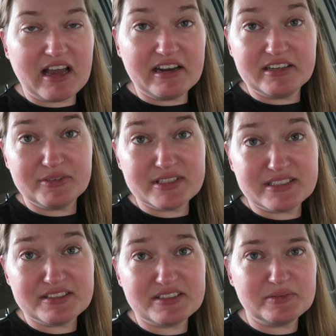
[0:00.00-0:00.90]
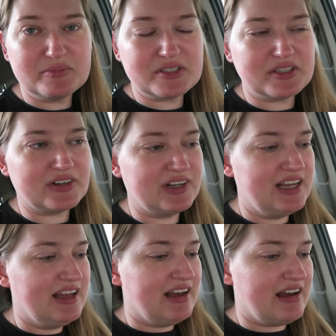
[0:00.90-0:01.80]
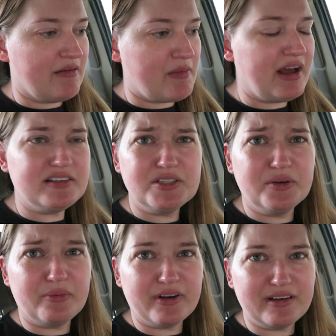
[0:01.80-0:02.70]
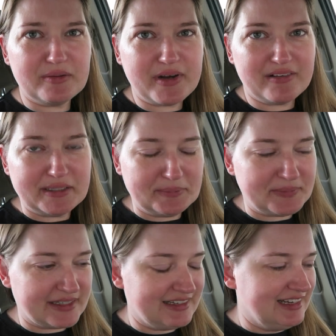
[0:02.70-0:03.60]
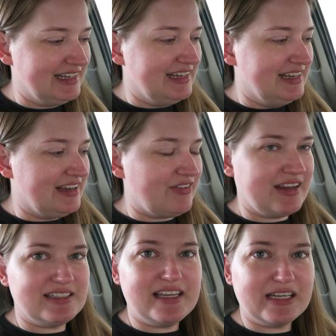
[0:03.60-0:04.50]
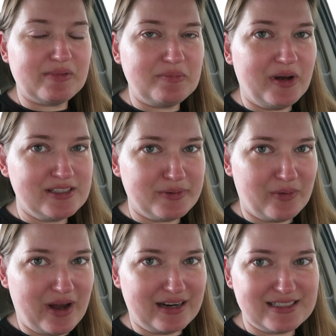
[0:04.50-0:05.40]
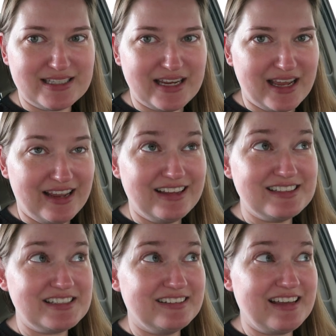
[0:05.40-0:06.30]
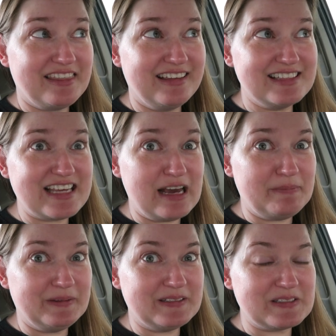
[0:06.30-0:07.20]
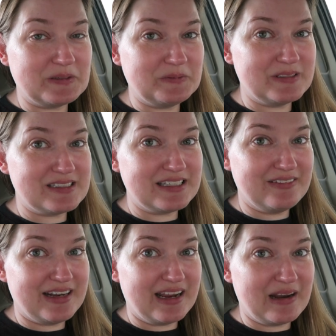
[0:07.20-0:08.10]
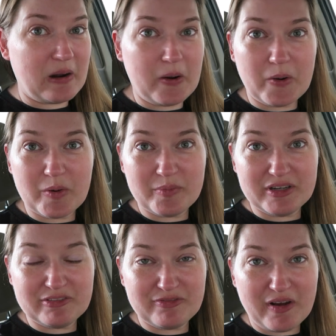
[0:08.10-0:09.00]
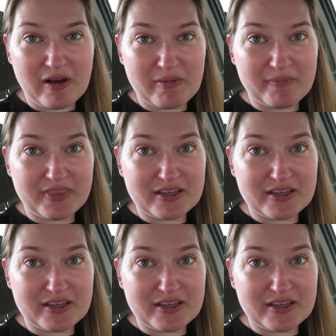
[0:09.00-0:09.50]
got into his system. So um, I'm not too worried about it, but I've had to take him on multiple walks today and still nothing has happened. So we'll see when I get home if um,